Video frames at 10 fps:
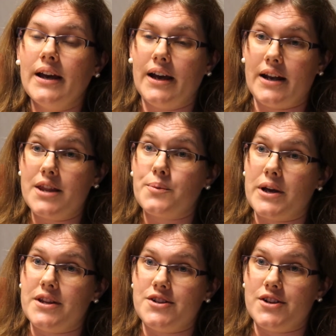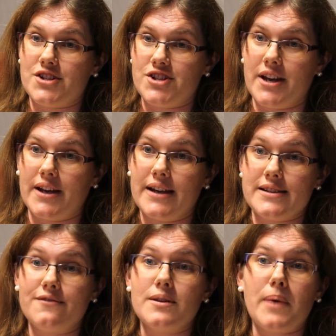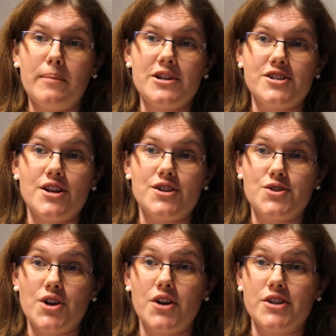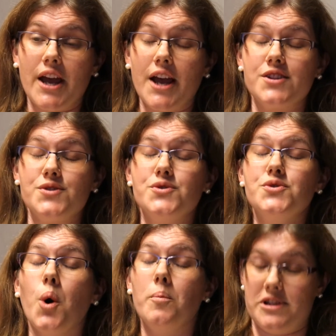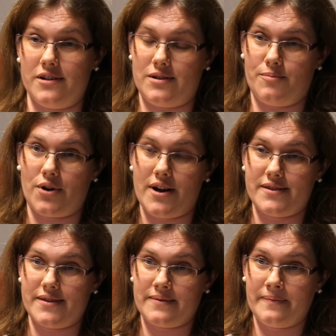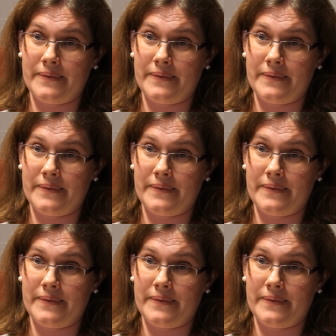Another way that you can check is if the publisher is charging exorbitant prices.